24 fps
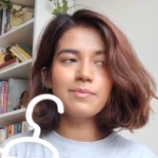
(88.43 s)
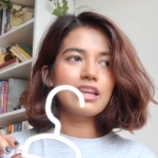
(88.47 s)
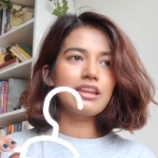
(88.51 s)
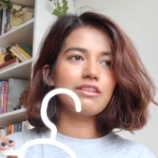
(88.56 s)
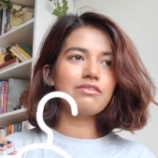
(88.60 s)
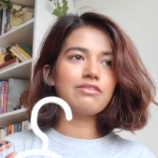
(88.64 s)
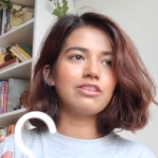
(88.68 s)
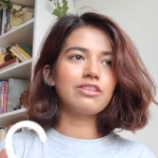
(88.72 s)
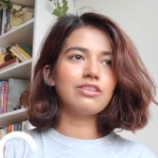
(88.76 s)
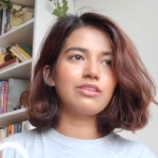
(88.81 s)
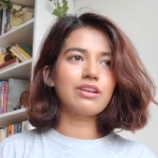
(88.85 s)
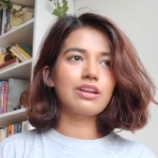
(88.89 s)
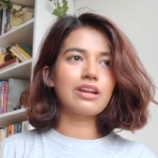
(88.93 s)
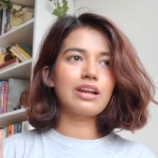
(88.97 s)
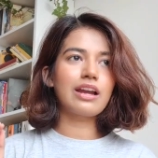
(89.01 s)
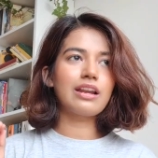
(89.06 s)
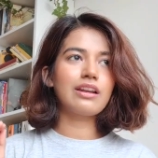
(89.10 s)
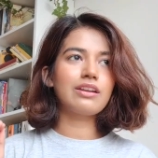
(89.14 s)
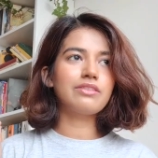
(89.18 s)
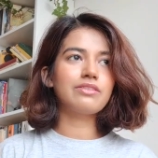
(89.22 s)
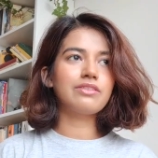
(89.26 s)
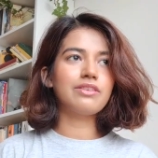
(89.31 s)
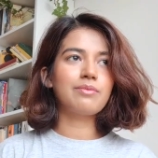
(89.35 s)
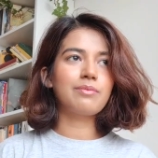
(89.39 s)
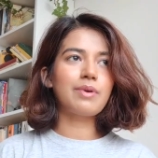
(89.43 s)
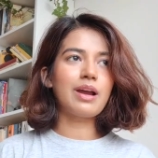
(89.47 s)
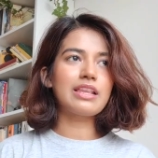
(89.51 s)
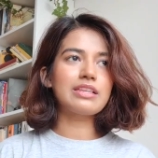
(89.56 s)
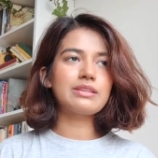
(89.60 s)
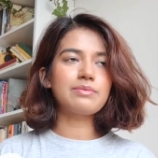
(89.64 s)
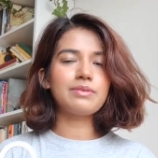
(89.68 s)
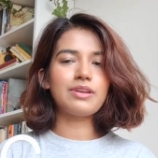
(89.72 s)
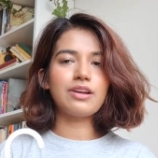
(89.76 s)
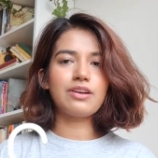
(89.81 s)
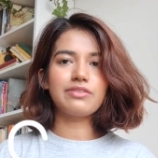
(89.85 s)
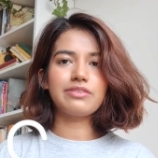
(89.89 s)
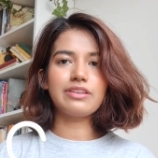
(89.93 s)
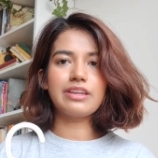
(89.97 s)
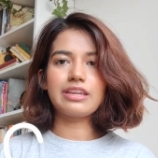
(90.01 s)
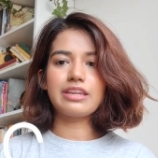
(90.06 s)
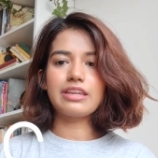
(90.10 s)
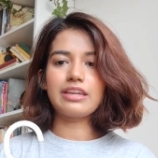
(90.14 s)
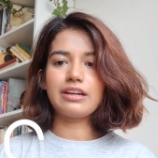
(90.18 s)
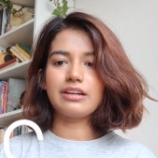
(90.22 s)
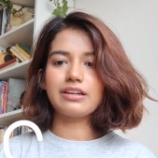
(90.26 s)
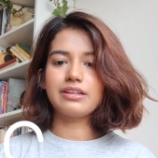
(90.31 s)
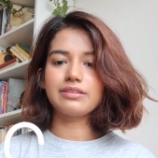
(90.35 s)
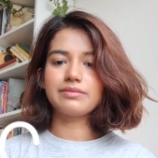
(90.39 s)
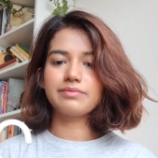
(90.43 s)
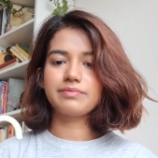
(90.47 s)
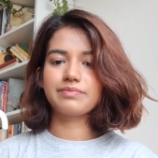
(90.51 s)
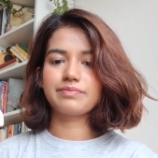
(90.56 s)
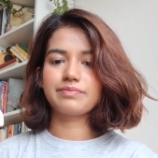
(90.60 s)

even though it kind of reminds me of IKEA.